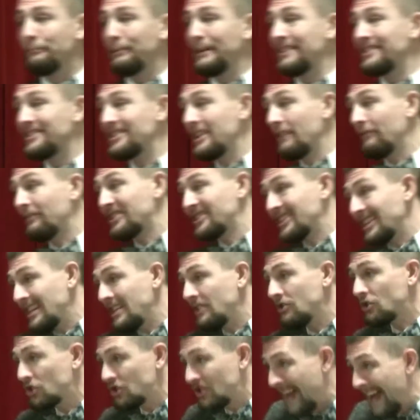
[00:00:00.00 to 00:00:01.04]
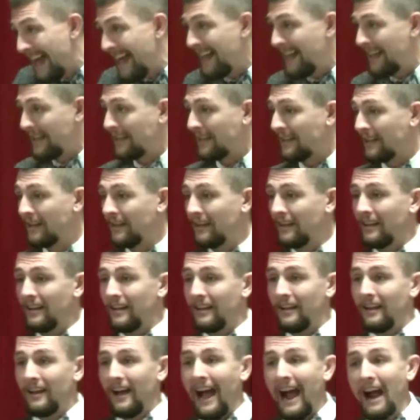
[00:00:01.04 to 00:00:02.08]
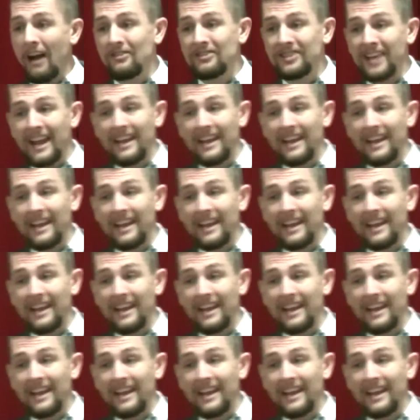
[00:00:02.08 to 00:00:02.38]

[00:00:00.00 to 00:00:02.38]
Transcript: but it's give us each day our